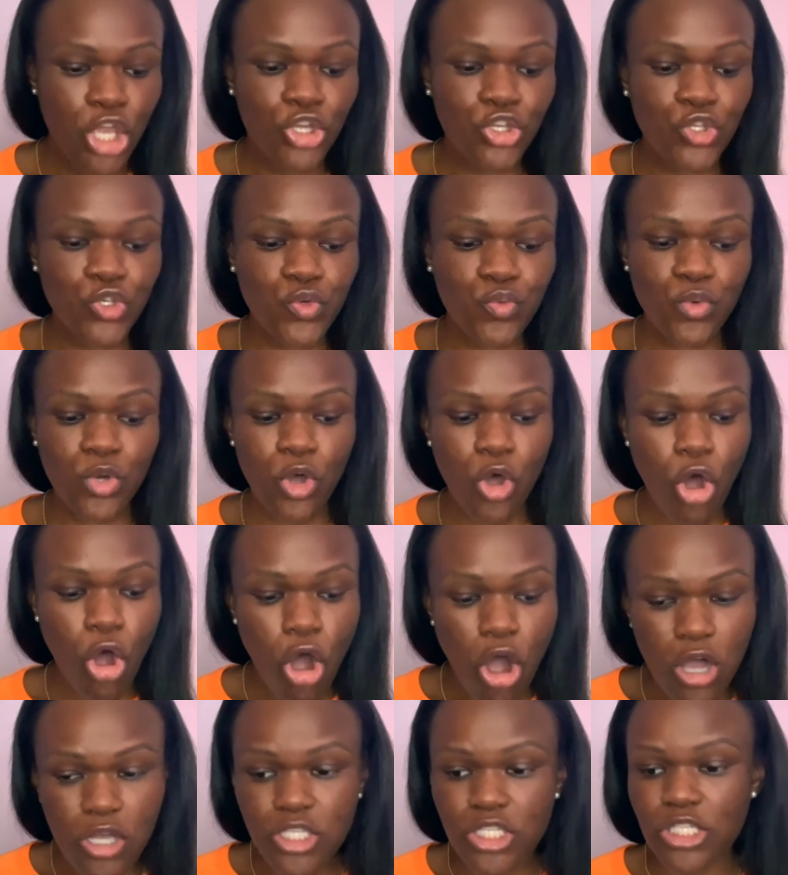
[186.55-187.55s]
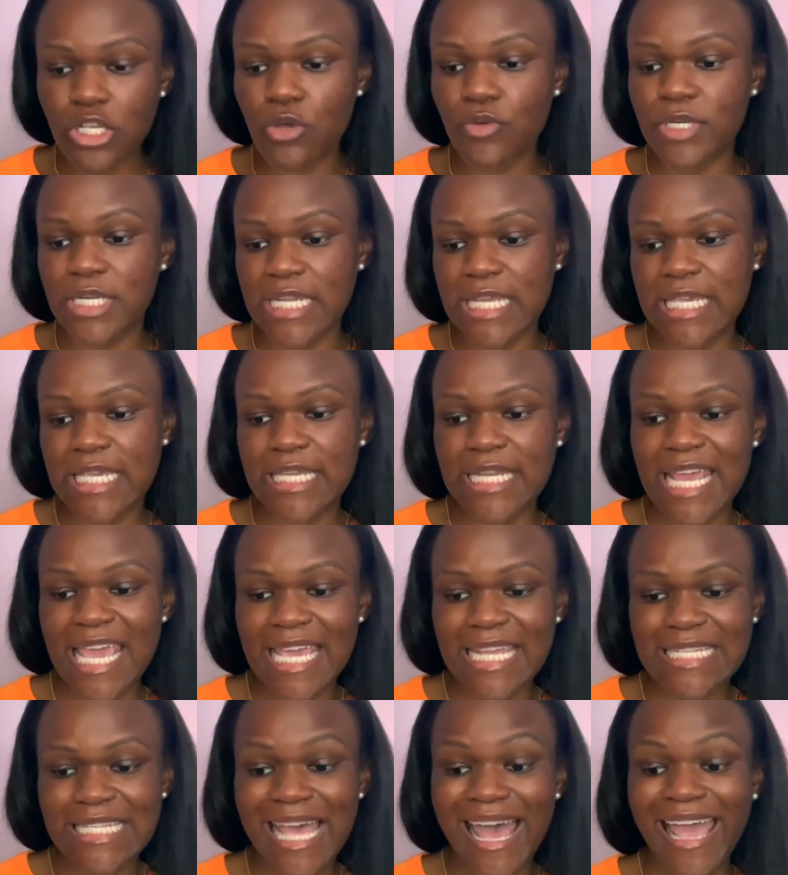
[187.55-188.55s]
You will also need
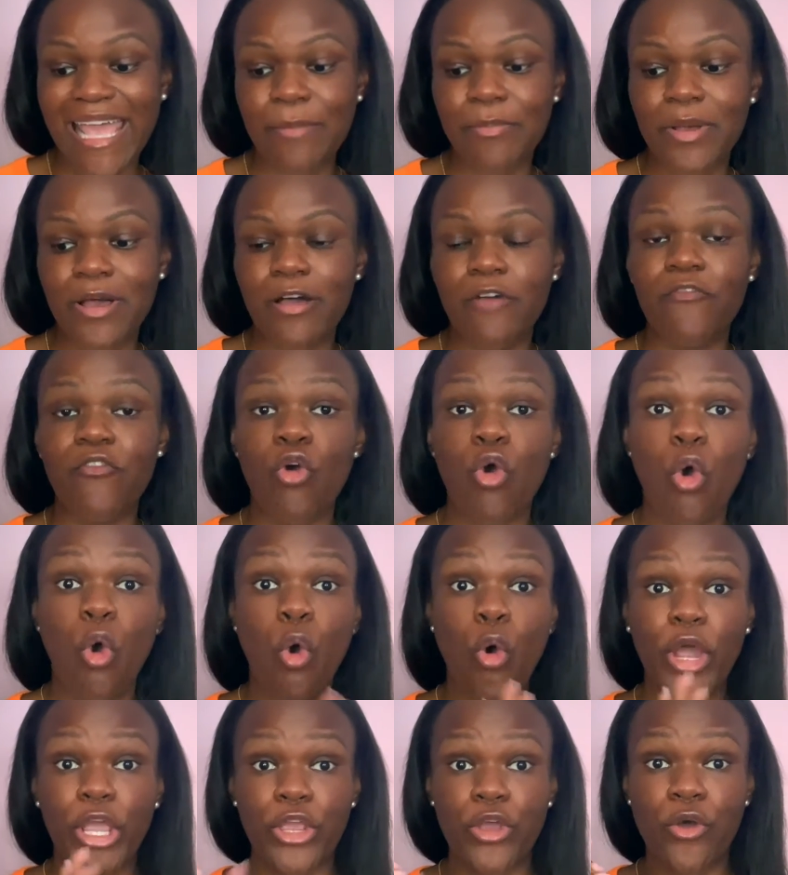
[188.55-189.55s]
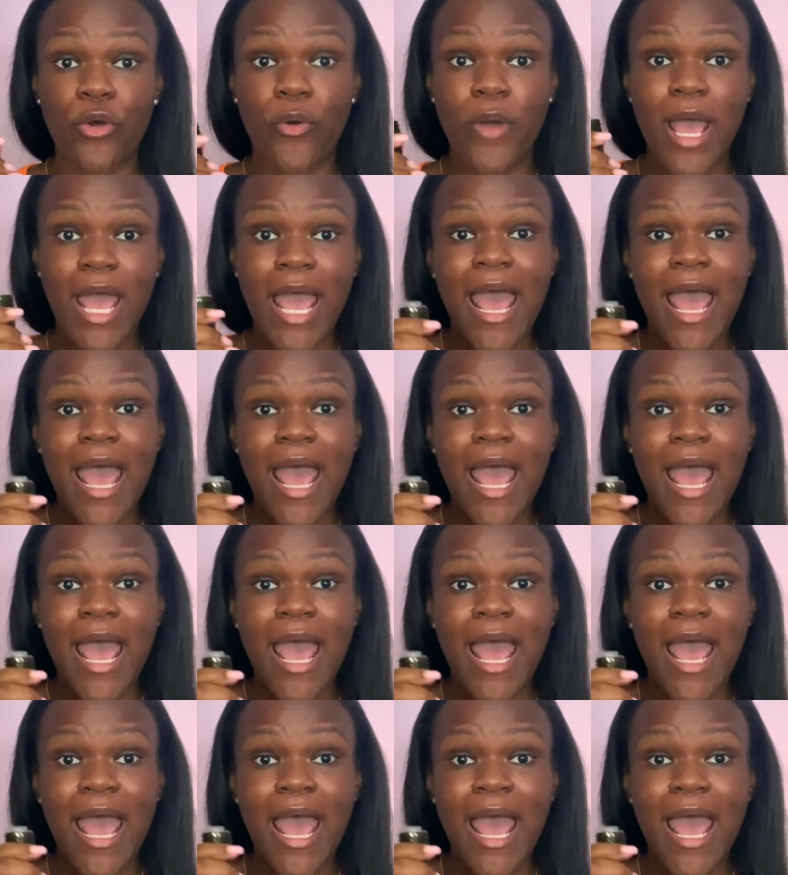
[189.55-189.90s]
a type of oil.